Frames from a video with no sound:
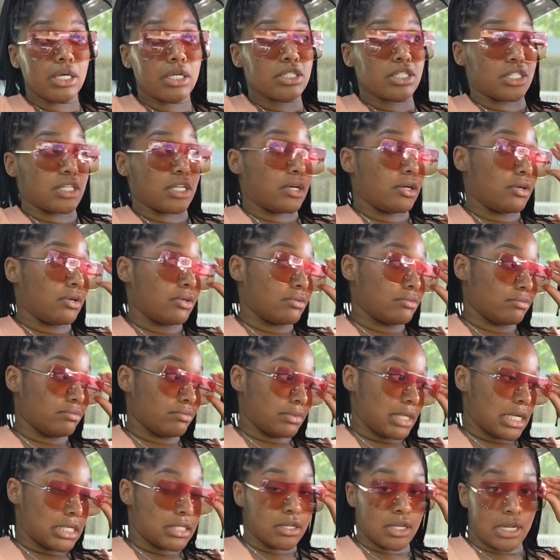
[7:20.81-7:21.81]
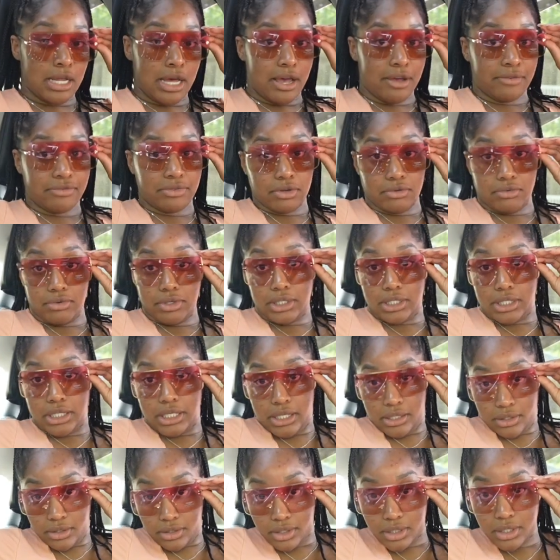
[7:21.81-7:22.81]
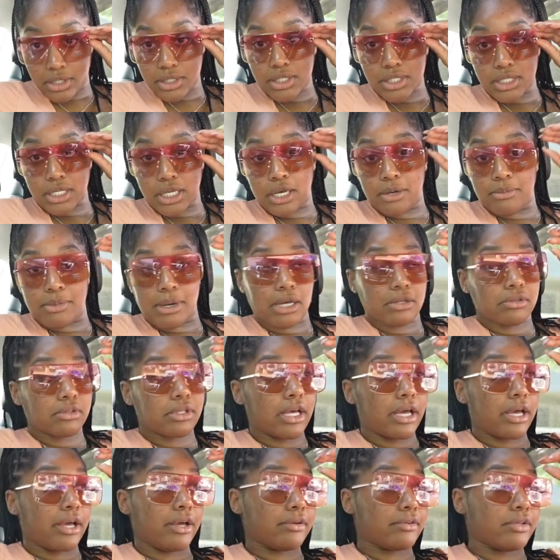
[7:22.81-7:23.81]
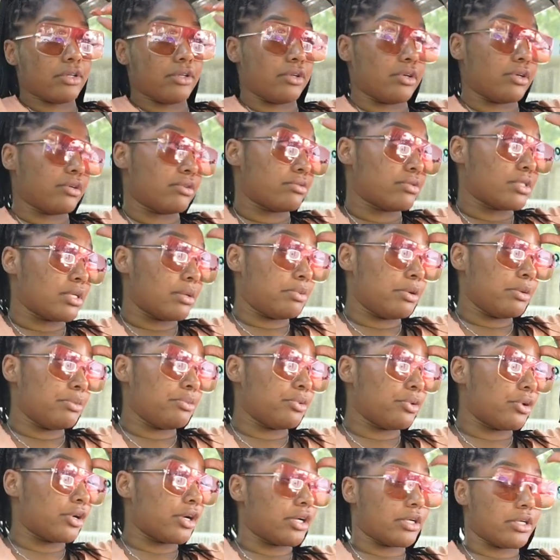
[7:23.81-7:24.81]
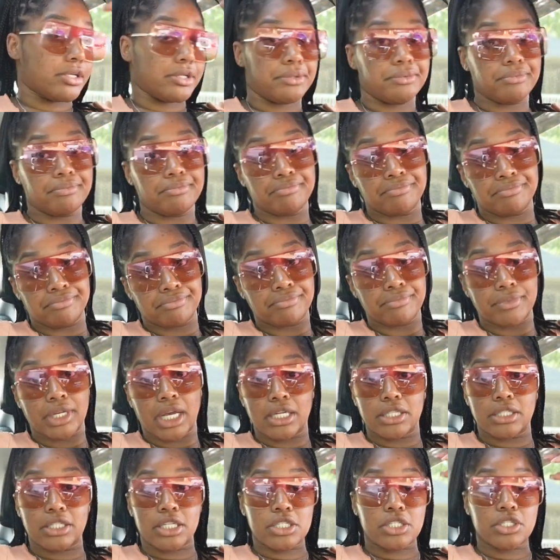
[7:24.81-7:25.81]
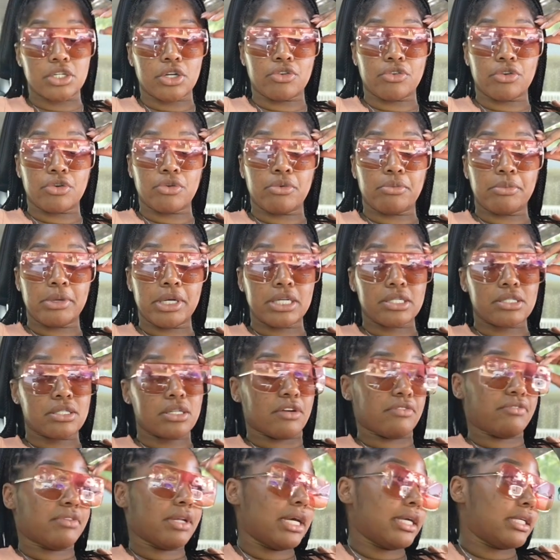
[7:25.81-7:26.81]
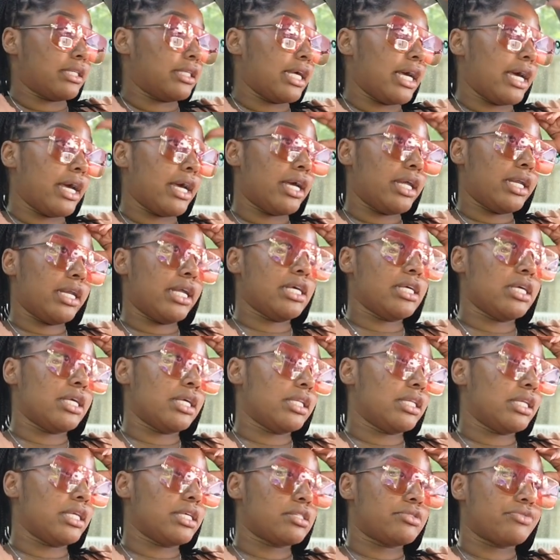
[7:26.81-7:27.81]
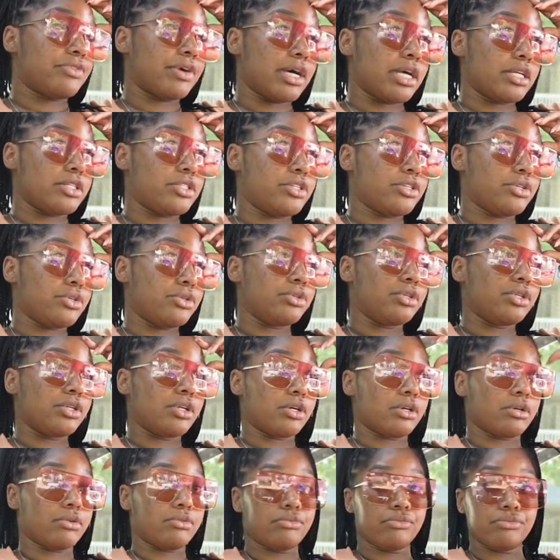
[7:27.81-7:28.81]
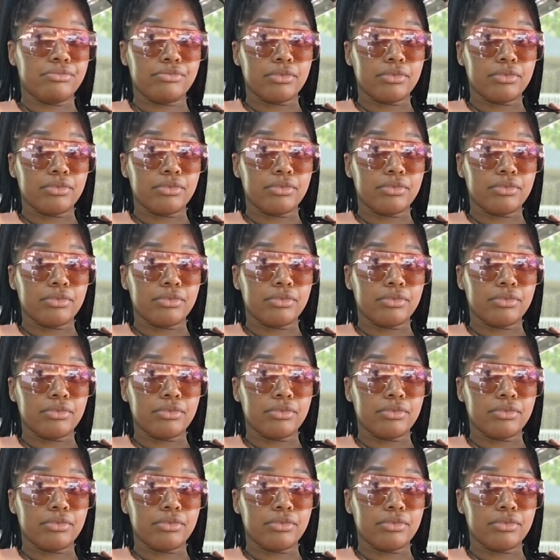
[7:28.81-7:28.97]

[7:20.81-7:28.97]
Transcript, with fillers: So that's all I have to really say about that. You know, some people are going to disagree with me and stuff like that. And that and that's fine too, you know.